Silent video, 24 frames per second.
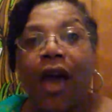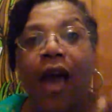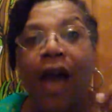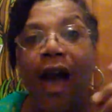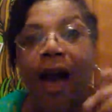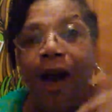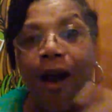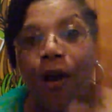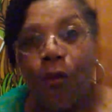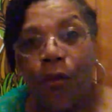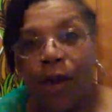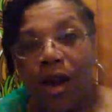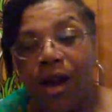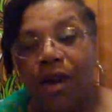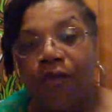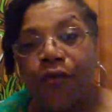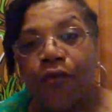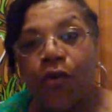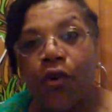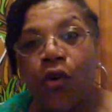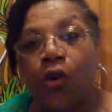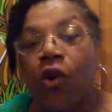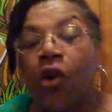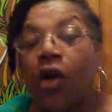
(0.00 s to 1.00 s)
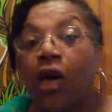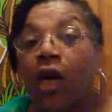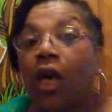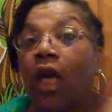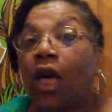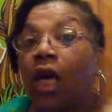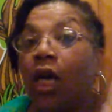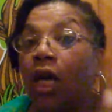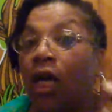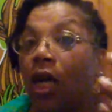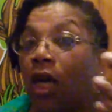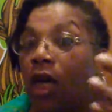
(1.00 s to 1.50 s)
However,
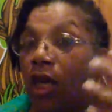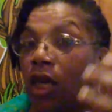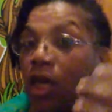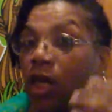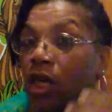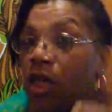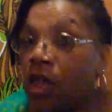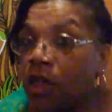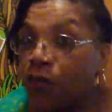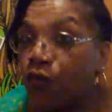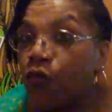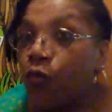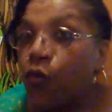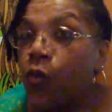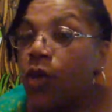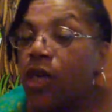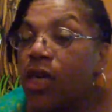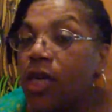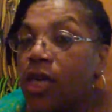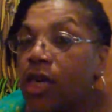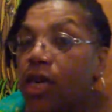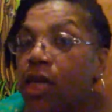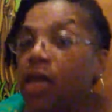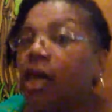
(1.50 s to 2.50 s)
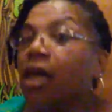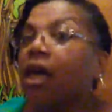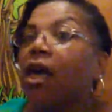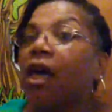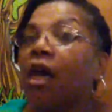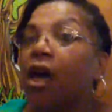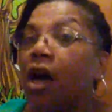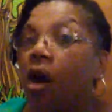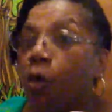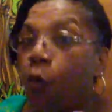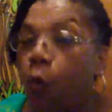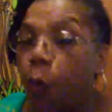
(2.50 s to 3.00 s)
if we
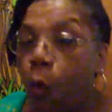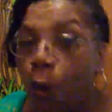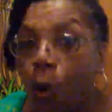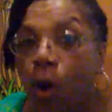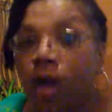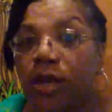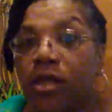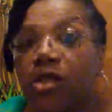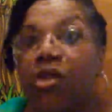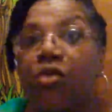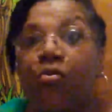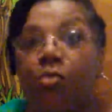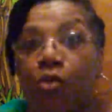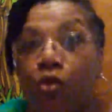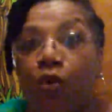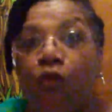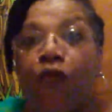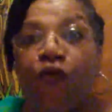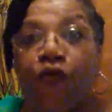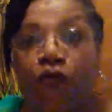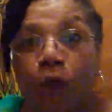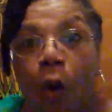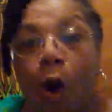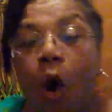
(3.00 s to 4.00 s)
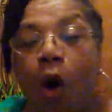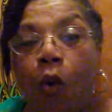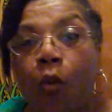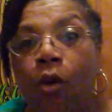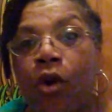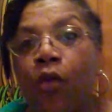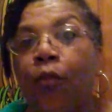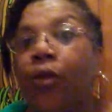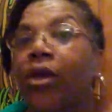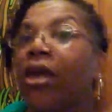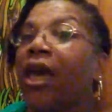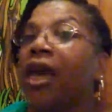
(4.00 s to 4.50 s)
want to move
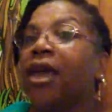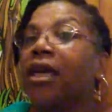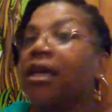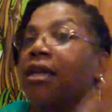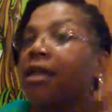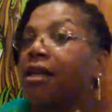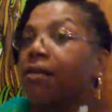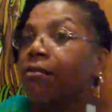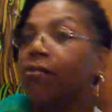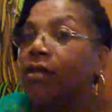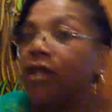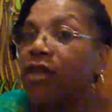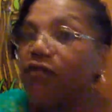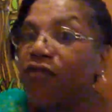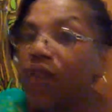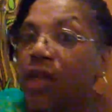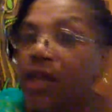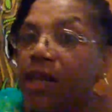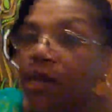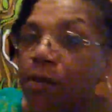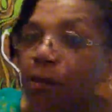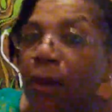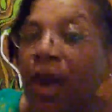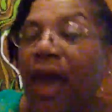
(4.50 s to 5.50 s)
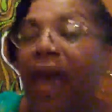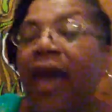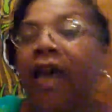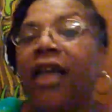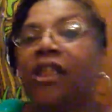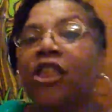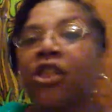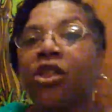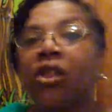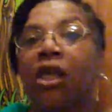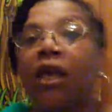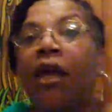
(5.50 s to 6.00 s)
forward, we can't keep living in the
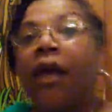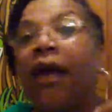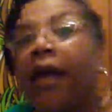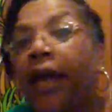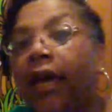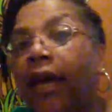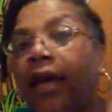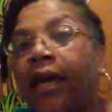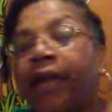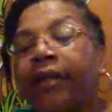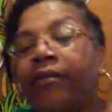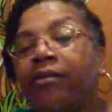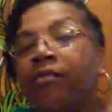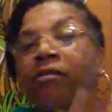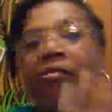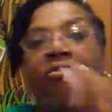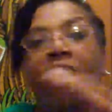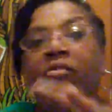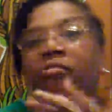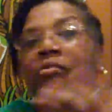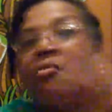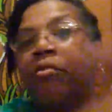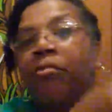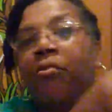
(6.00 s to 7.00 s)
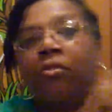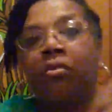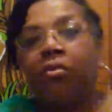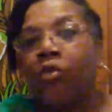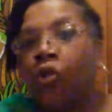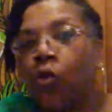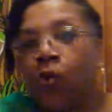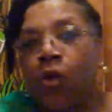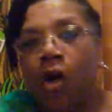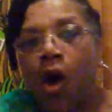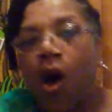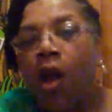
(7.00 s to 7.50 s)
past and
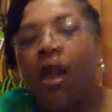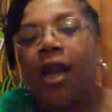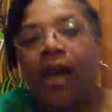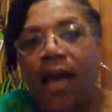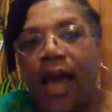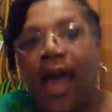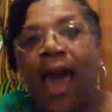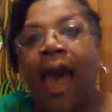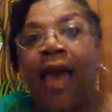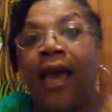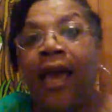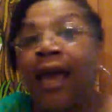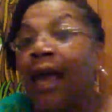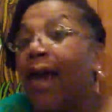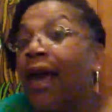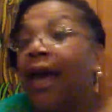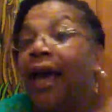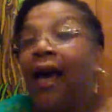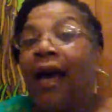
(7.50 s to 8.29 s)
doing all of that.